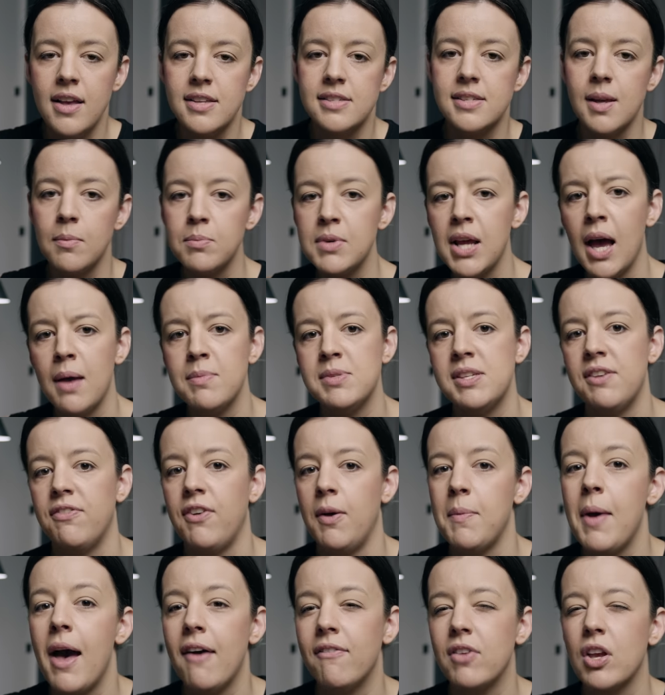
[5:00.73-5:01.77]
Sometimes if
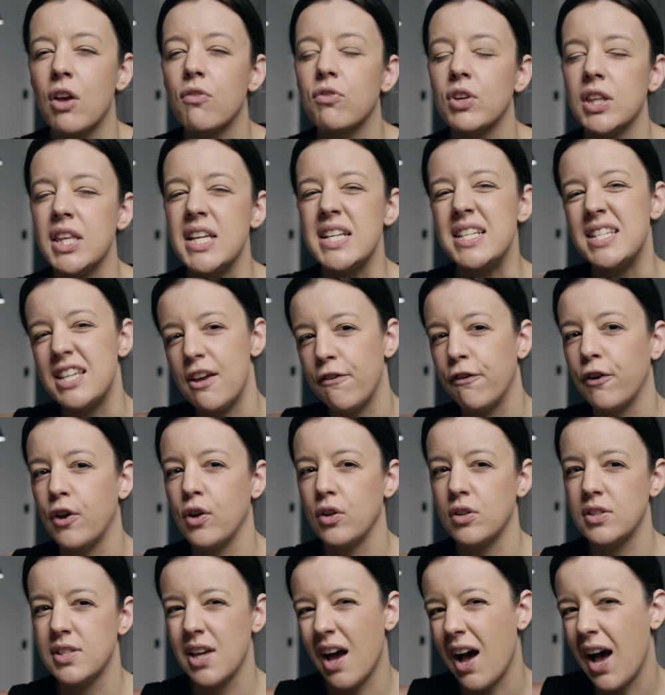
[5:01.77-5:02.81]
I'm having a really
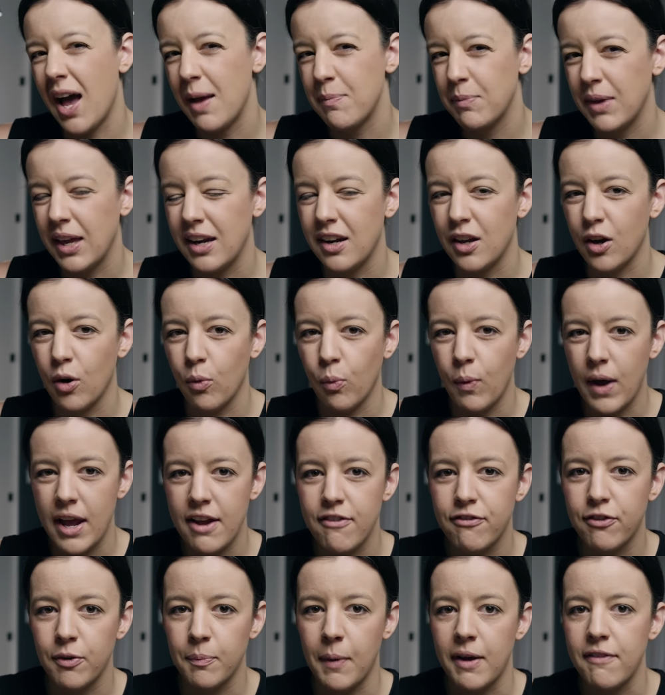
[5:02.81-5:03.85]
difficult time getting
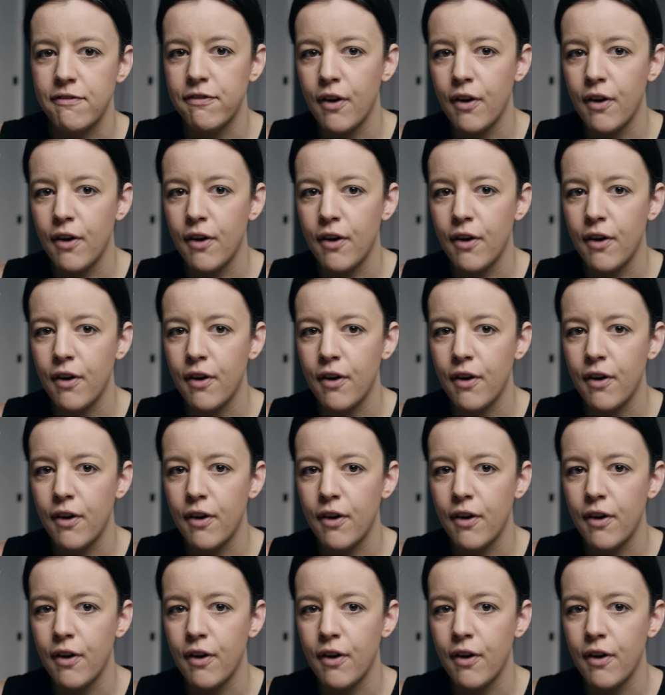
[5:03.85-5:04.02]
away from my